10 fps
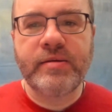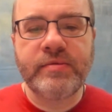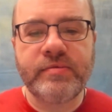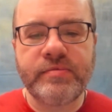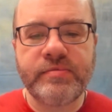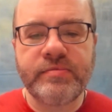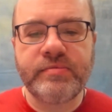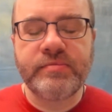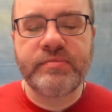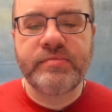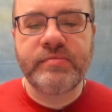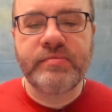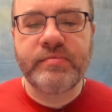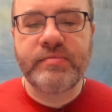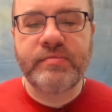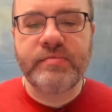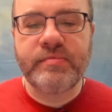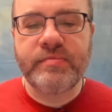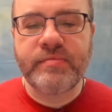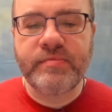
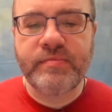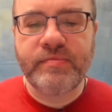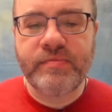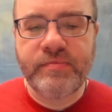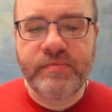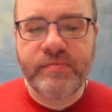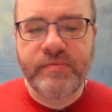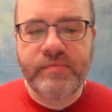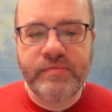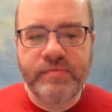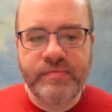This person isn't speaking.